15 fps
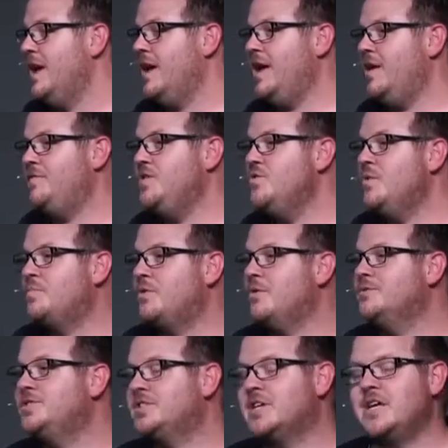have you
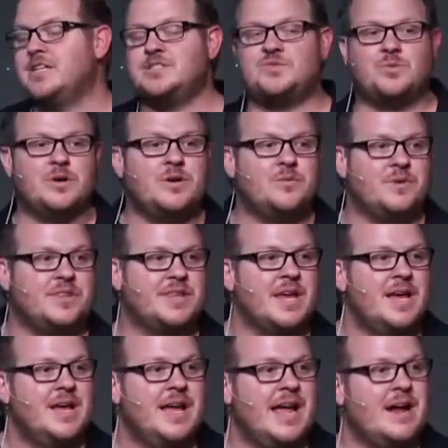approached God's word with
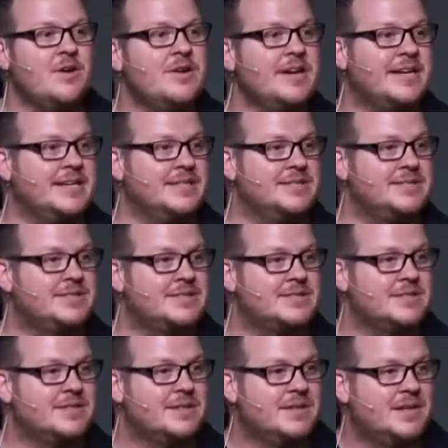arrogance
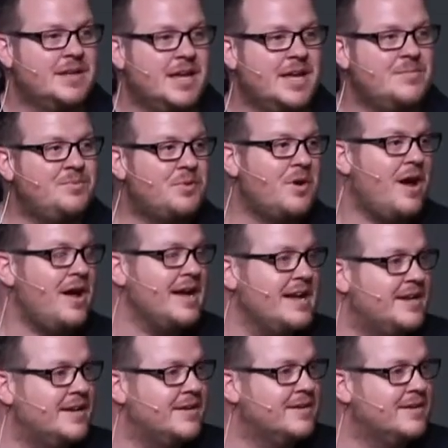and pride?